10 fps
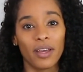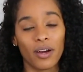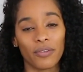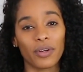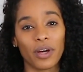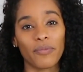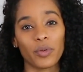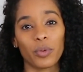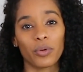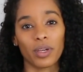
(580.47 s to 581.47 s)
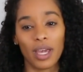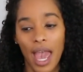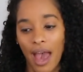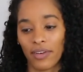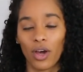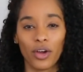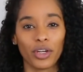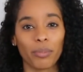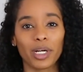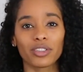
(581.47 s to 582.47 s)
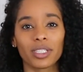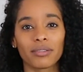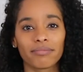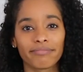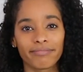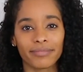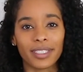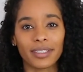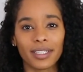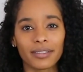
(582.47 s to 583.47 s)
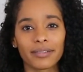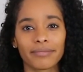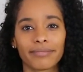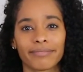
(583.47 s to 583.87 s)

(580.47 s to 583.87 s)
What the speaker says: or feel comfortable having on your person, like this.